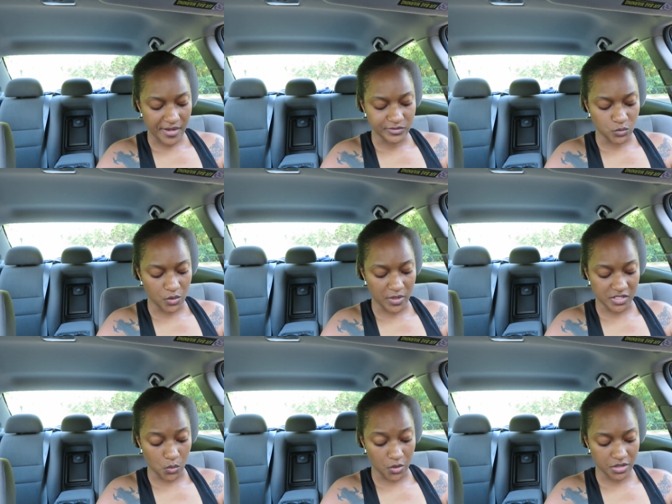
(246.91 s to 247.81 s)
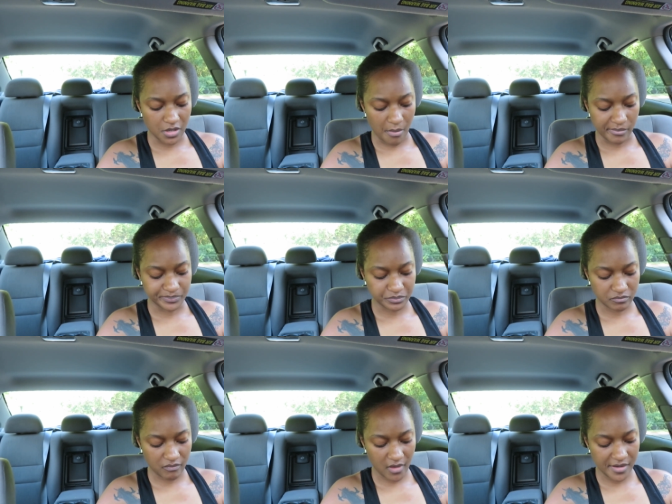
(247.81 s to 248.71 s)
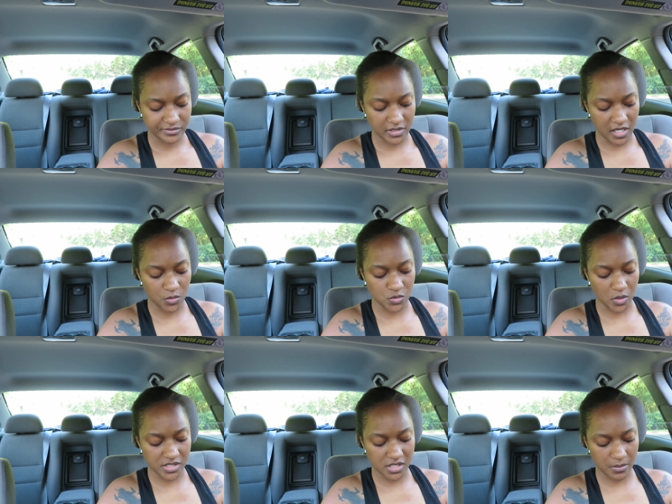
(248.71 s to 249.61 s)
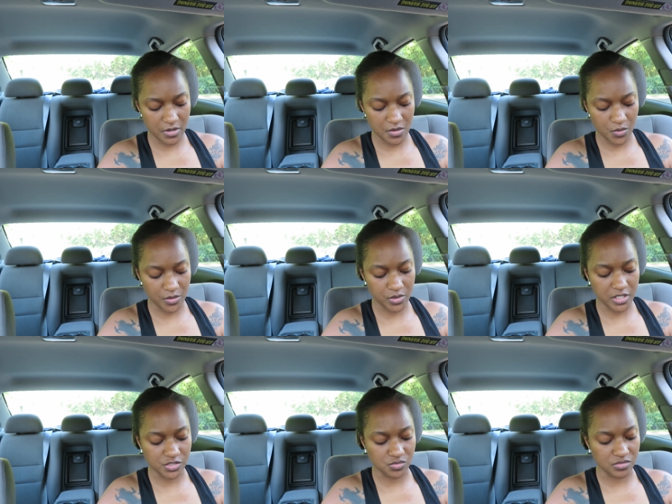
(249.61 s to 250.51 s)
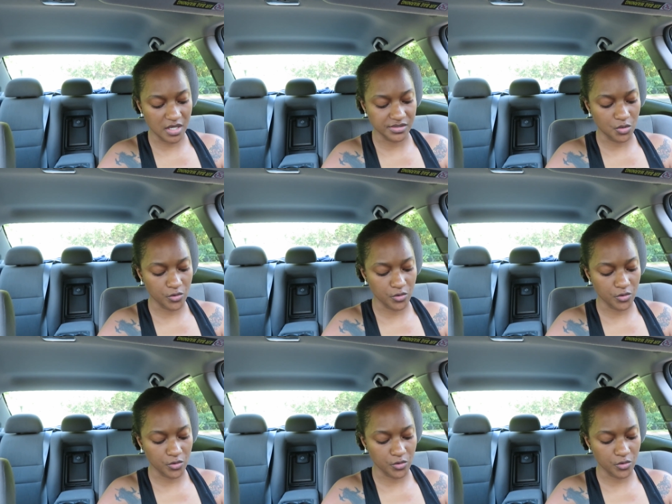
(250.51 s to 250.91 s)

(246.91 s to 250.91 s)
we wasn't working, like it was one summer where we didn't do nothing